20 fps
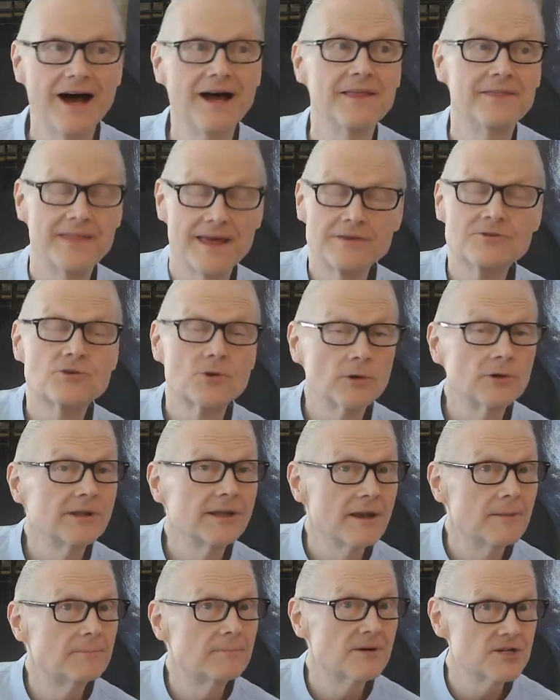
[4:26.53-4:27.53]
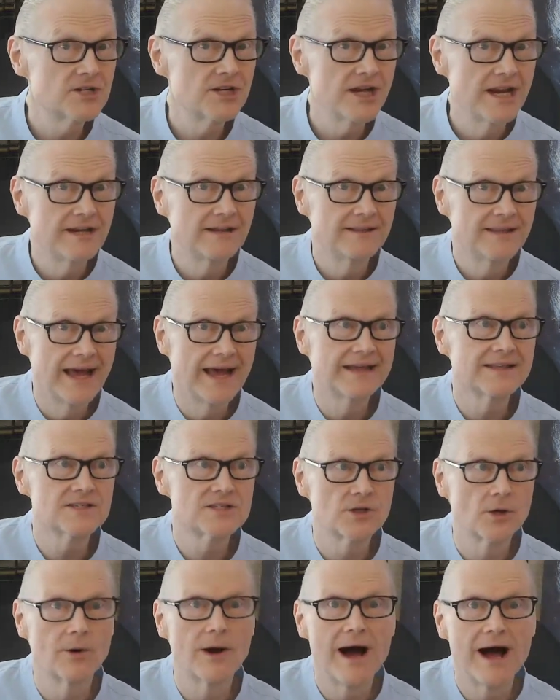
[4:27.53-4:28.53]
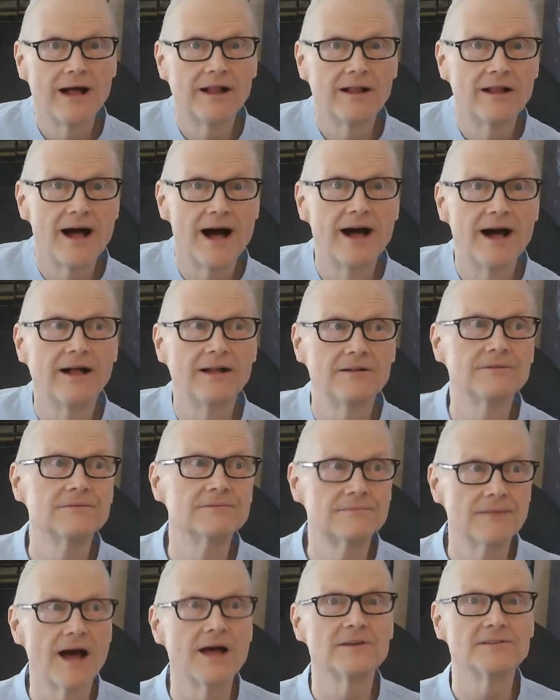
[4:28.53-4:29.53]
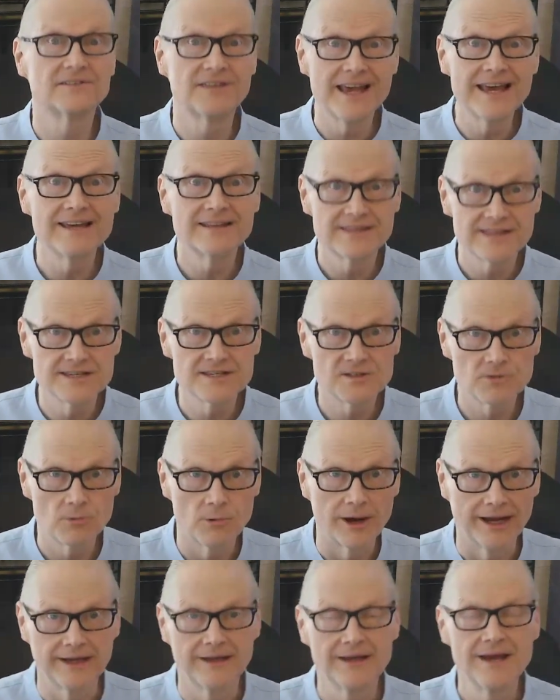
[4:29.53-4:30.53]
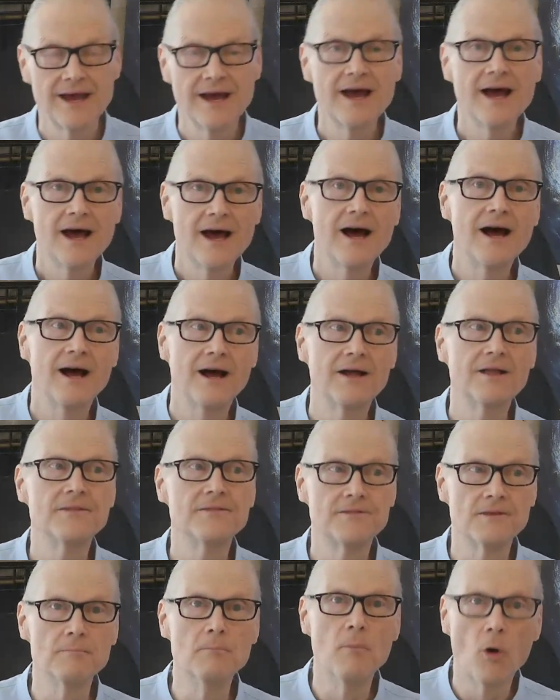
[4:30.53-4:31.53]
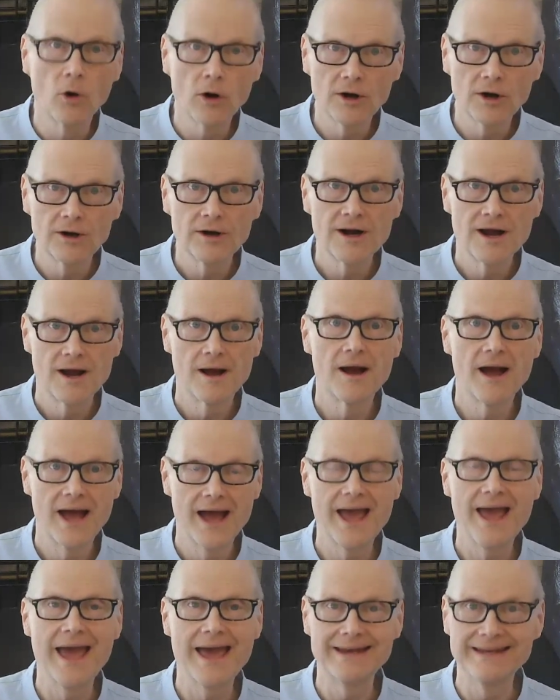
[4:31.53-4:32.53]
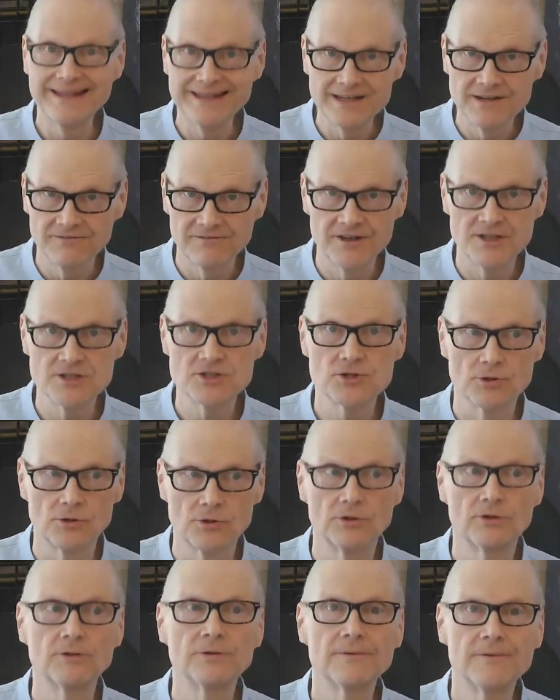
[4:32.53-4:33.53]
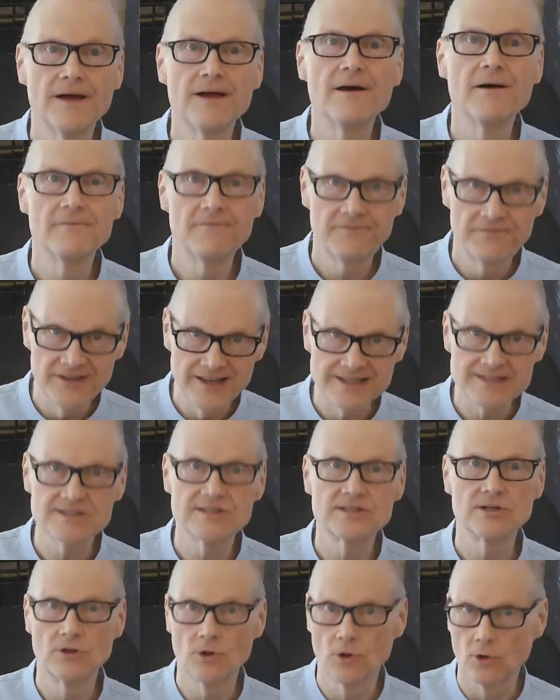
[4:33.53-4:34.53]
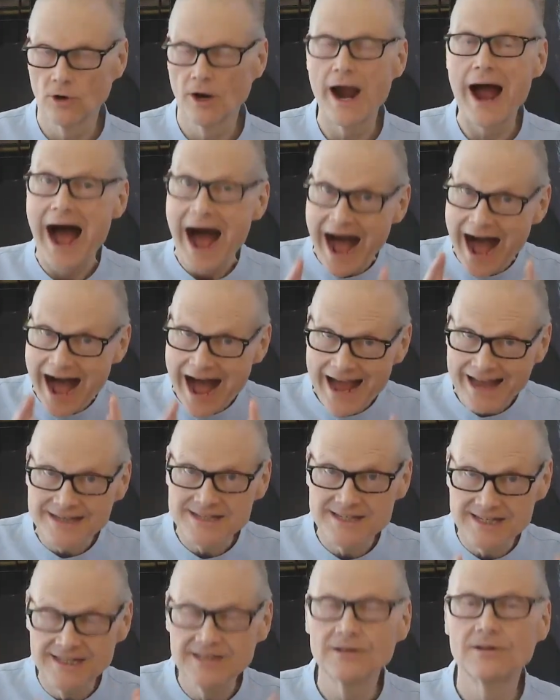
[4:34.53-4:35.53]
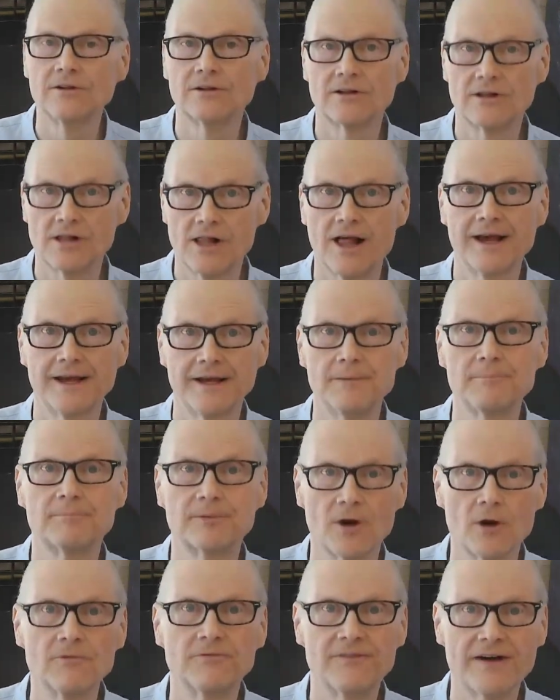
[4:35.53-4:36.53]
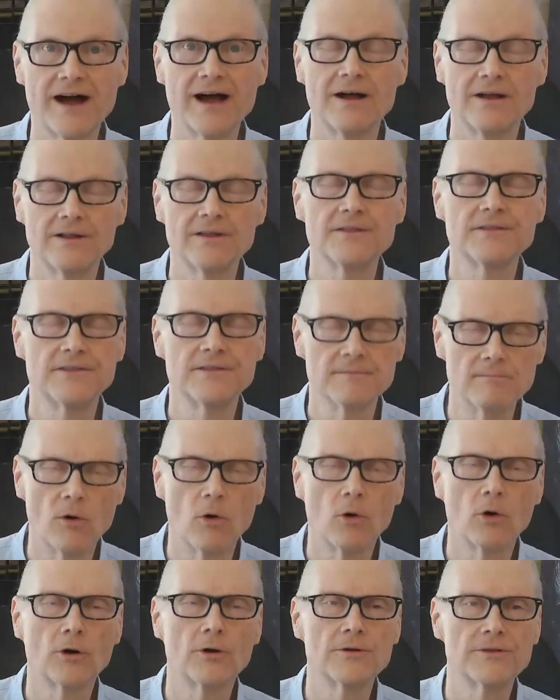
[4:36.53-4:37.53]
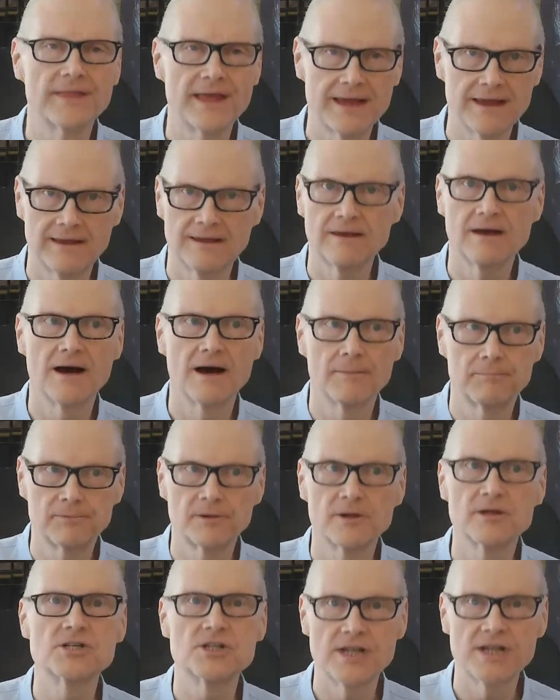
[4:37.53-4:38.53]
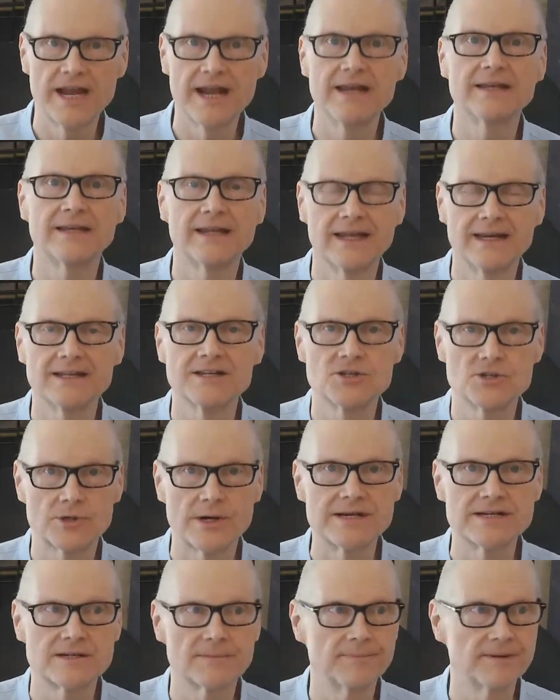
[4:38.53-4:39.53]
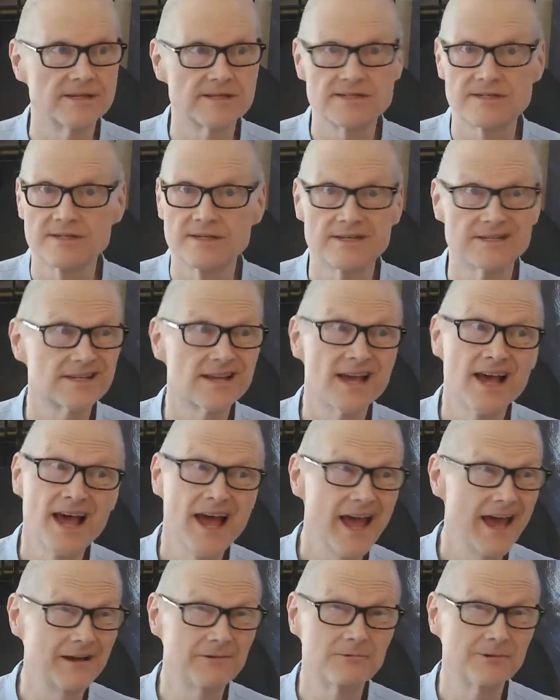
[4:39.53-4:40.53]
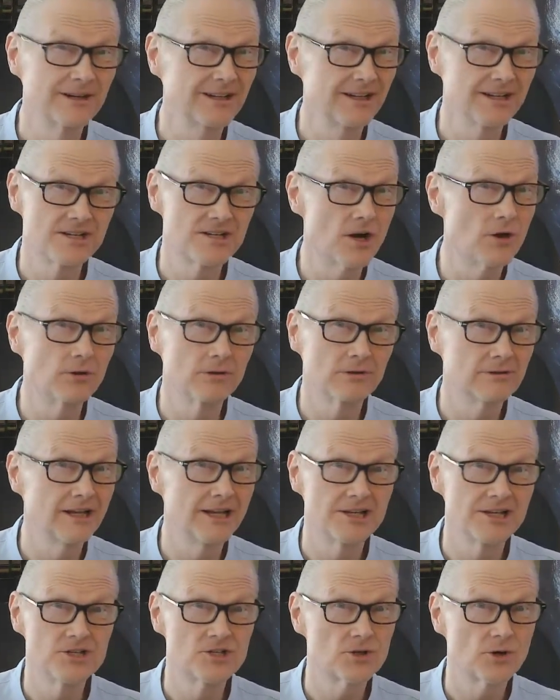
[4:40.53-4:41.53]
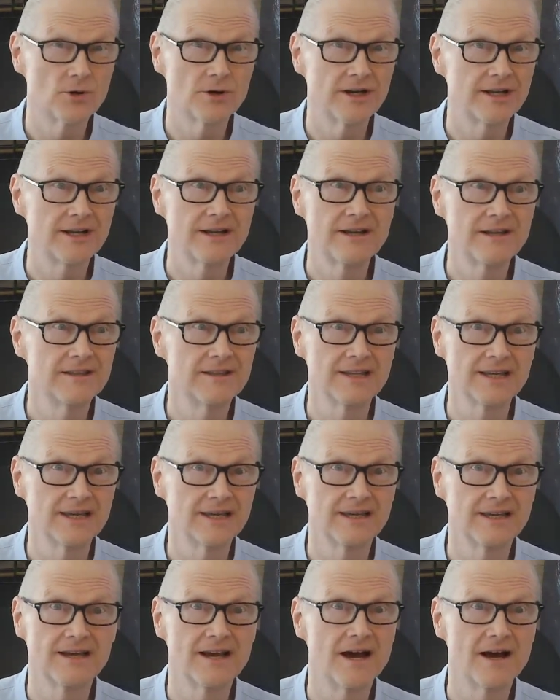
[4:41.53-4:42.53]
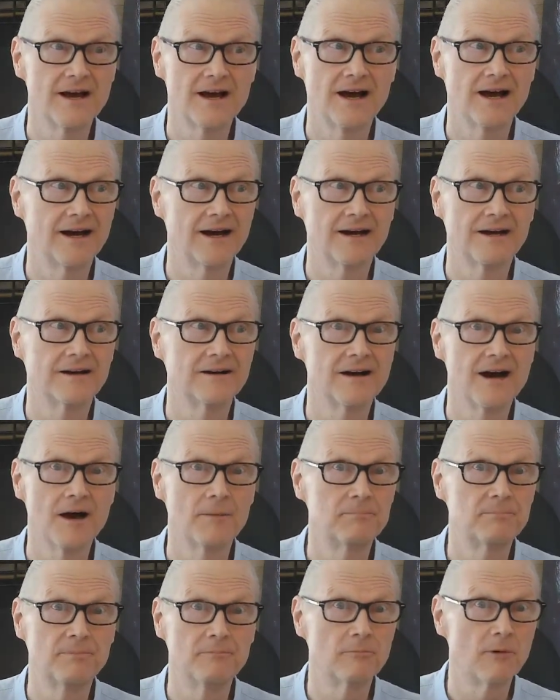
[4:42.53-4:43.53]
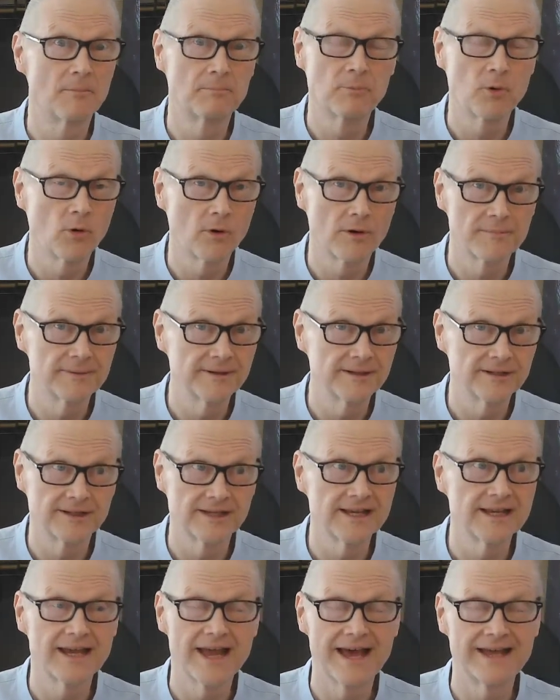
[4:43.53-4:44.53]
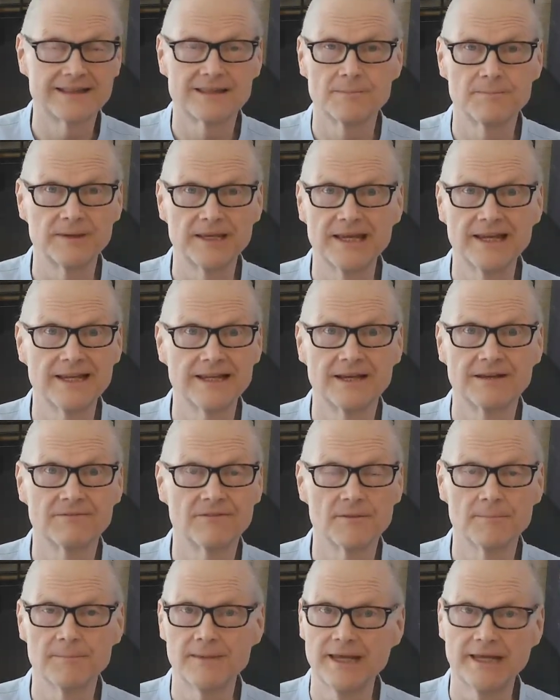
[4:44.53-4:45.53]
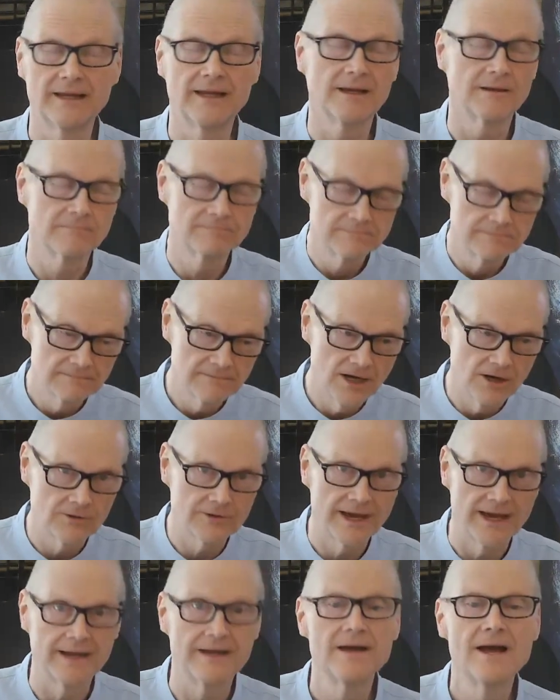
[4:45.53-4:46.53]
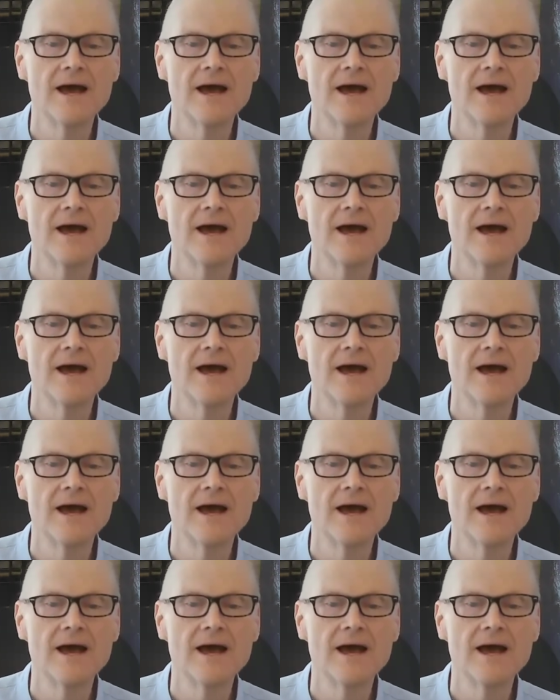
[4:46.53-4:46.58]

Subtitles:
They truly appreciated that. So I'll say it this way. The more an individual fits your ideal client profile, the more they appreciate getting straight to business and really don't enjoy the rapport building at the beginning of the meeting. Okay.